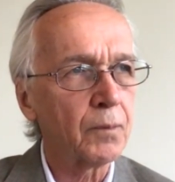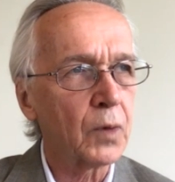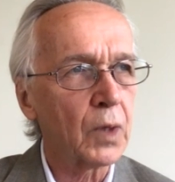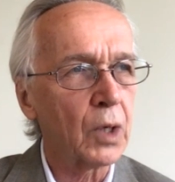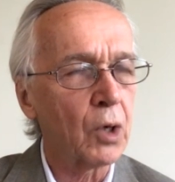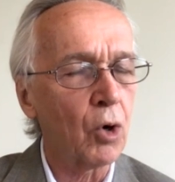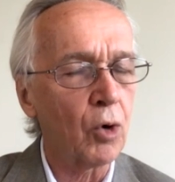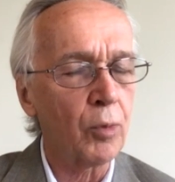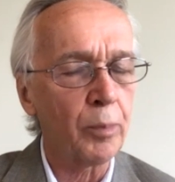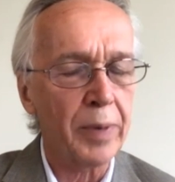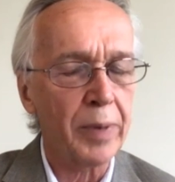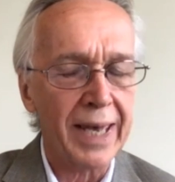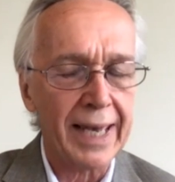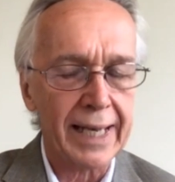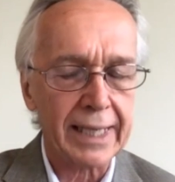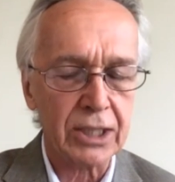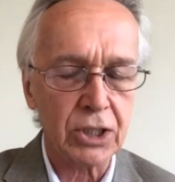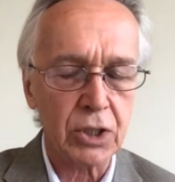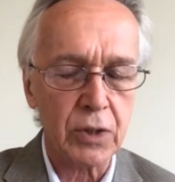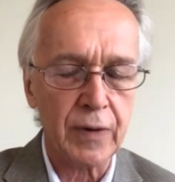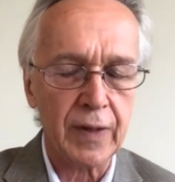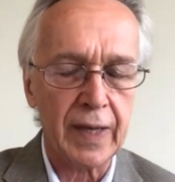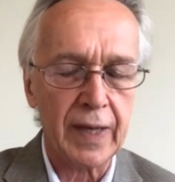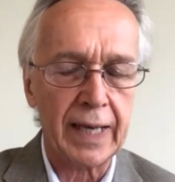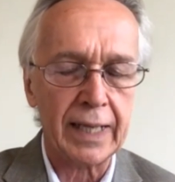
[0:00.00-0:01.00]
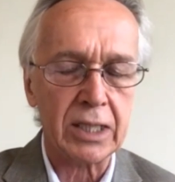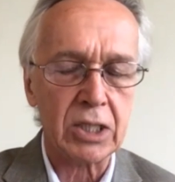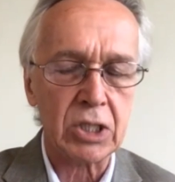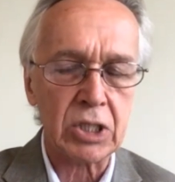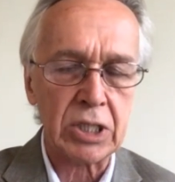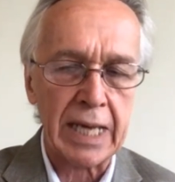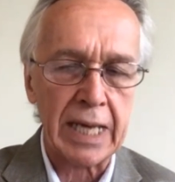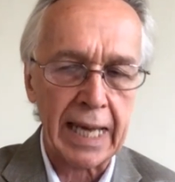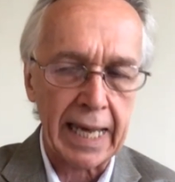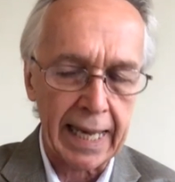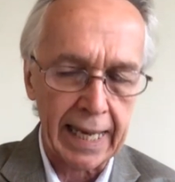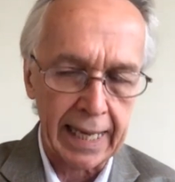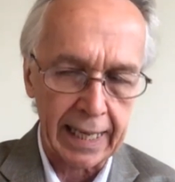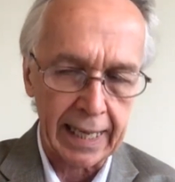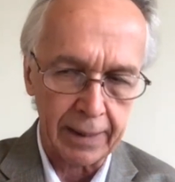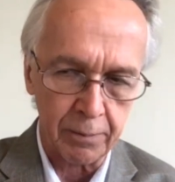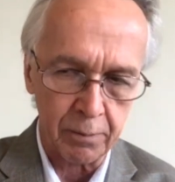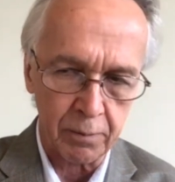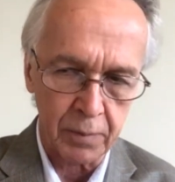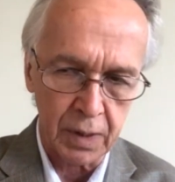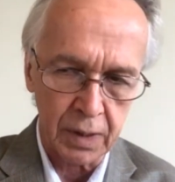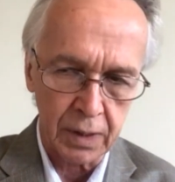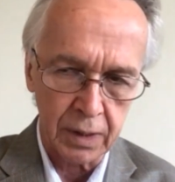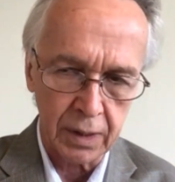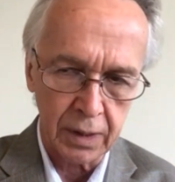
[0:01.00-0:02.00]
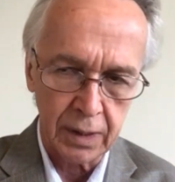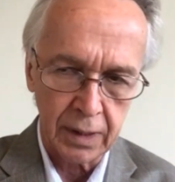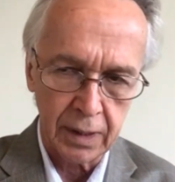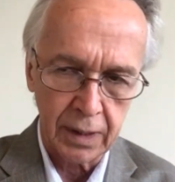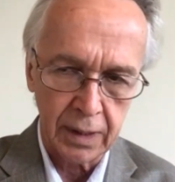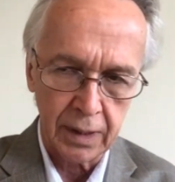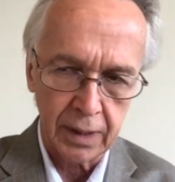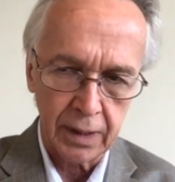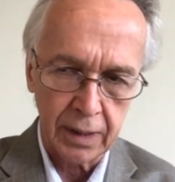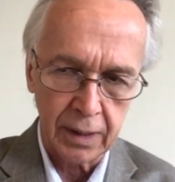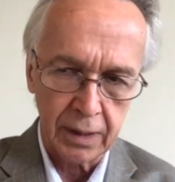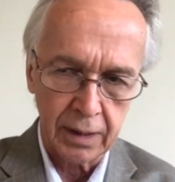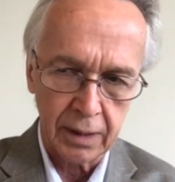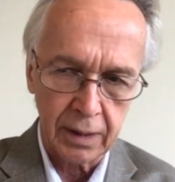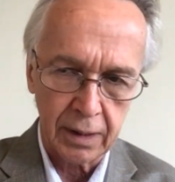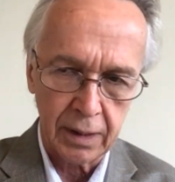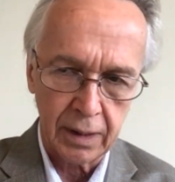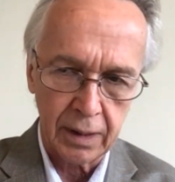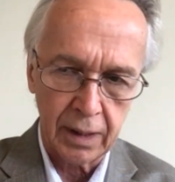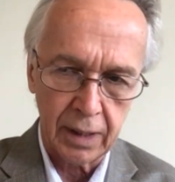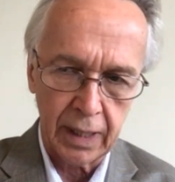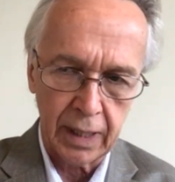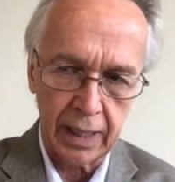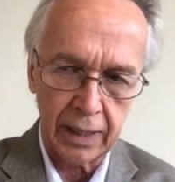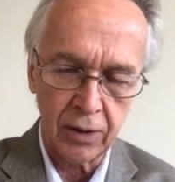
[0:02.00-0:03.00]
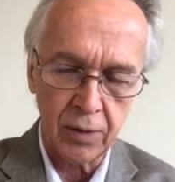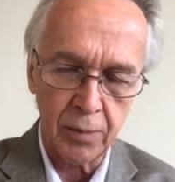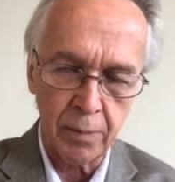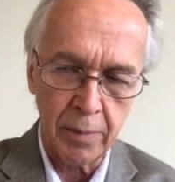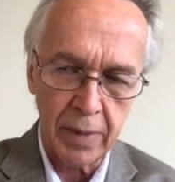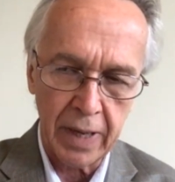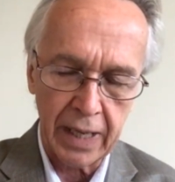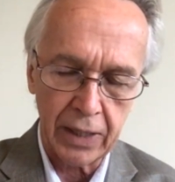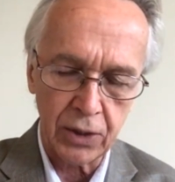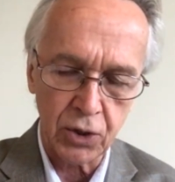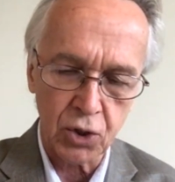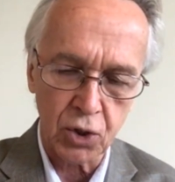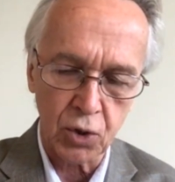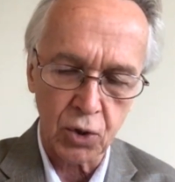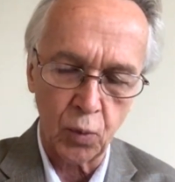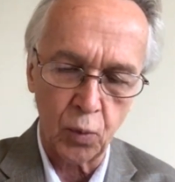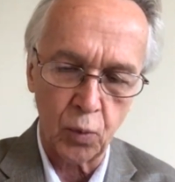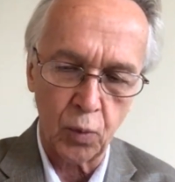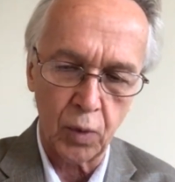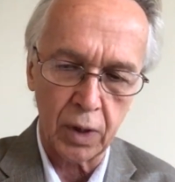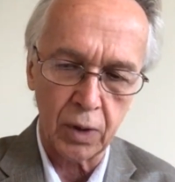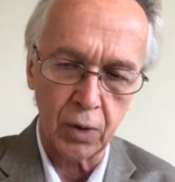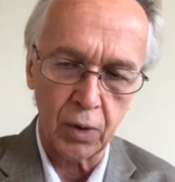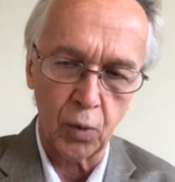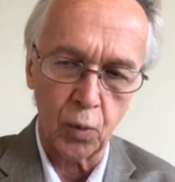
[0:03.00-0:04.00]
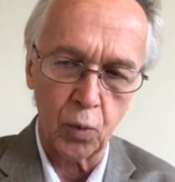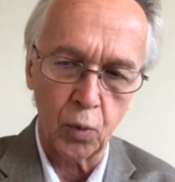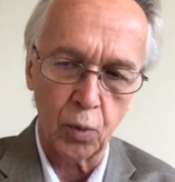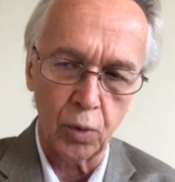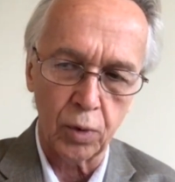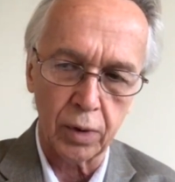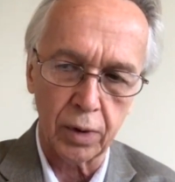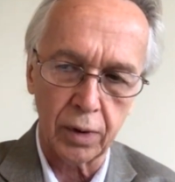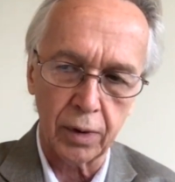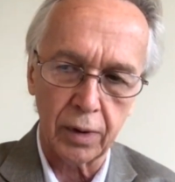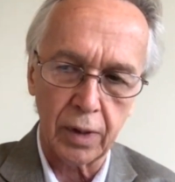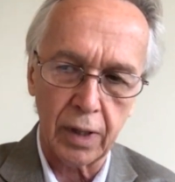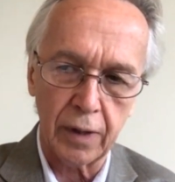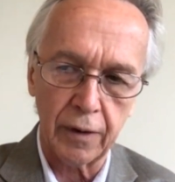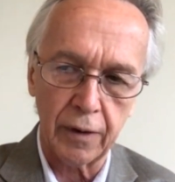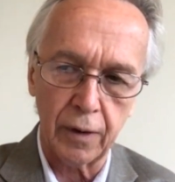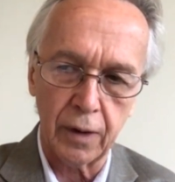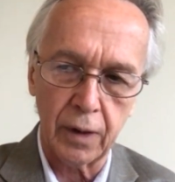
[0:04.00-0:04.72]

go back to that time and imagine what were